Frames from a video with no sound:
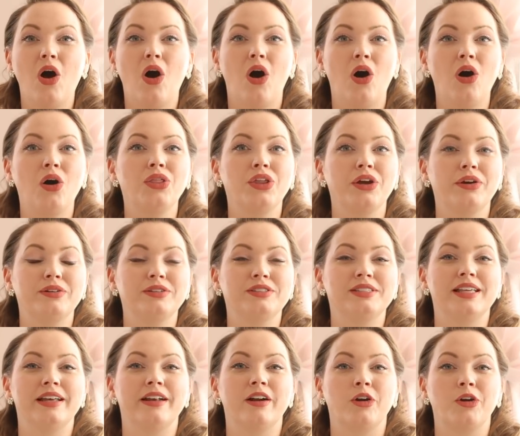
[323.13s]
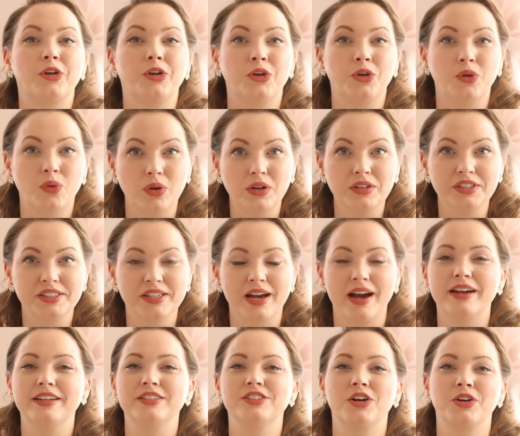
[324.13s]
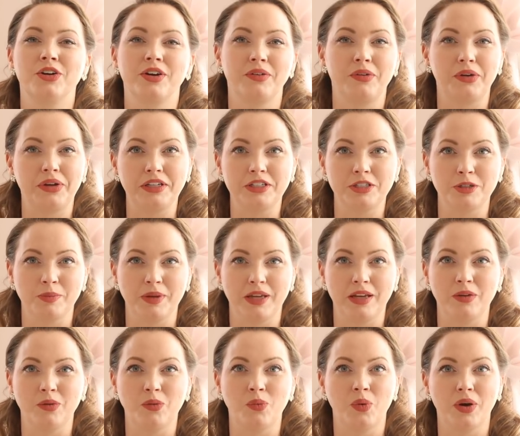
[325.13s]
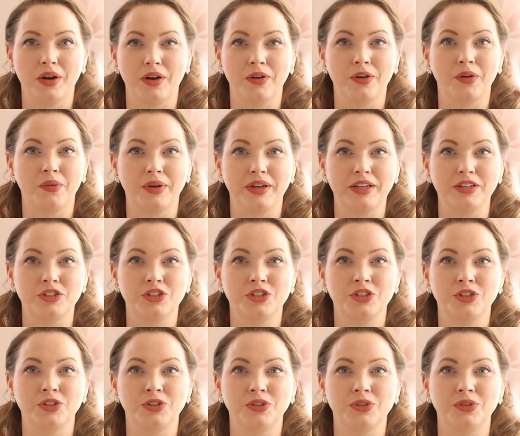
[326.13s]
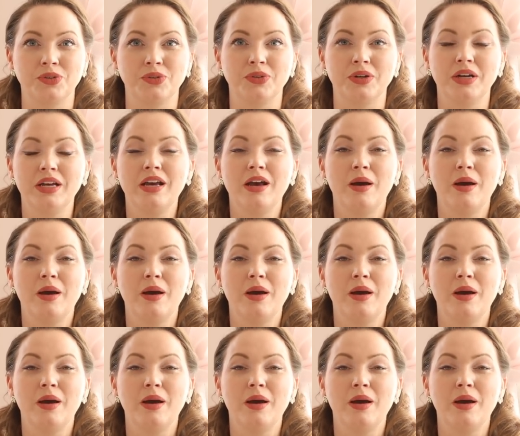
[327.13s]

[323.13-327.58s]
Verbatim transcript: all those that are your size are going to be what are going to